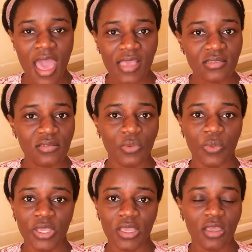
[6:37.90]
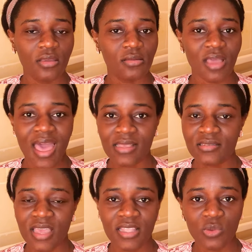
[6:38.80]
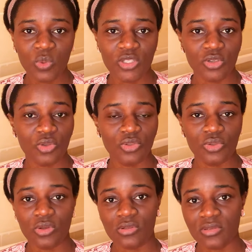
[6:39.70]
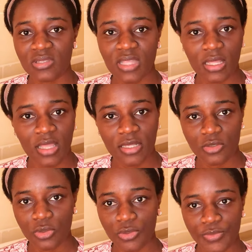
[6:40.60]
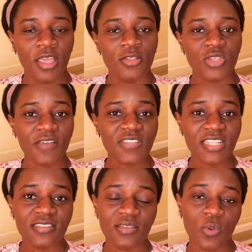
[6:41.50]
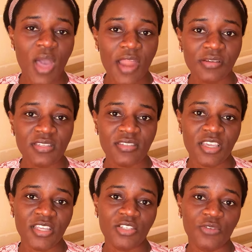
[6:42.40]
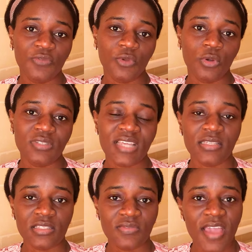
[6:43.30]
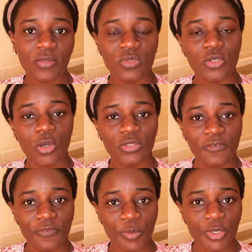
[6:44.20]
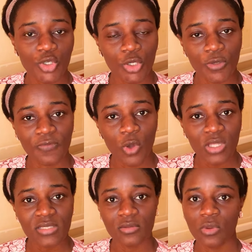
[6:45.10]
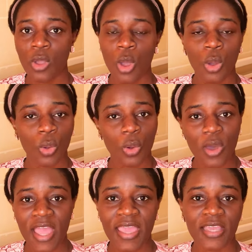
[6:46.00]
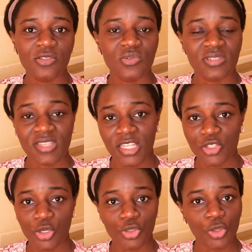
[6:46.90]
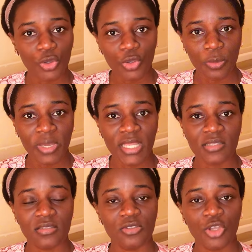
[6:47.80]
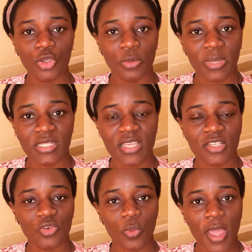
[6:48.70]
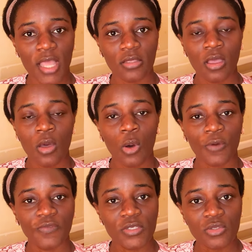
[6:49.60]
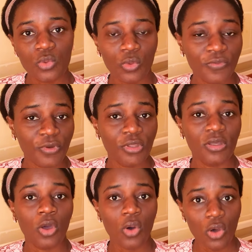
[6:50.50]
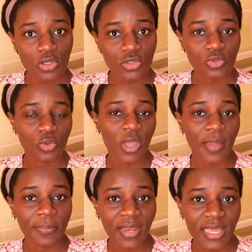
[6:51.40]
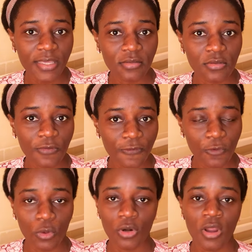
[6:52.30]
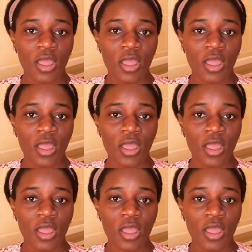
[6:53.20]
ask away. Ask any question you do not understand at all. So after this inquiry stage, if you're satisfied with all the information you've gotten, go ahead to send your document, the document that is required of the school for the course you are applying for,